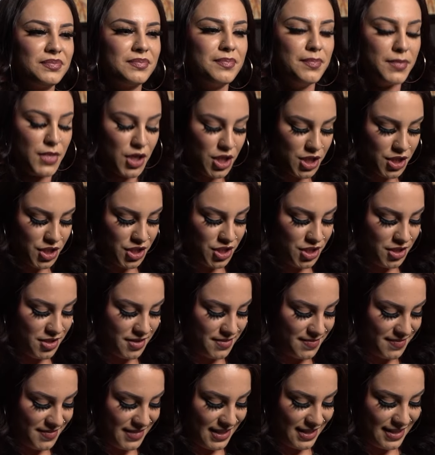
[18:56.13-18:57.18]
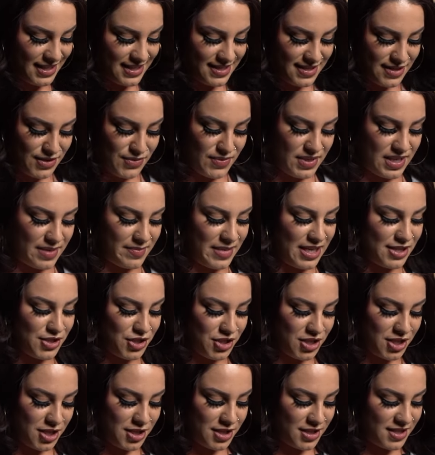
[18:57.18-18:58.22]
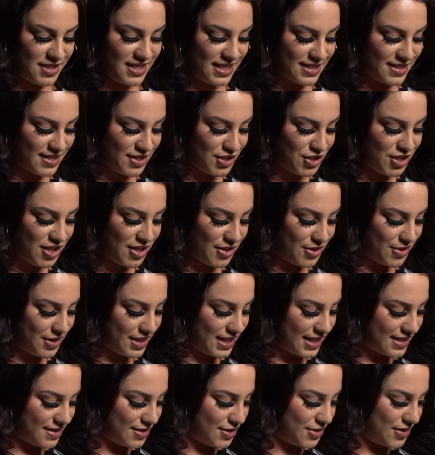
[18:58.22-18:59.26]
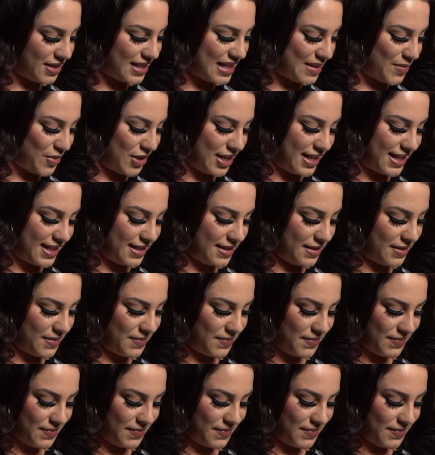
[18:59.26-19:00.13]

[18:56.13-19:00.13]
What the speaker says: merch. Like, this is one of my shirts. It says, Chingonas Nunca Mueren.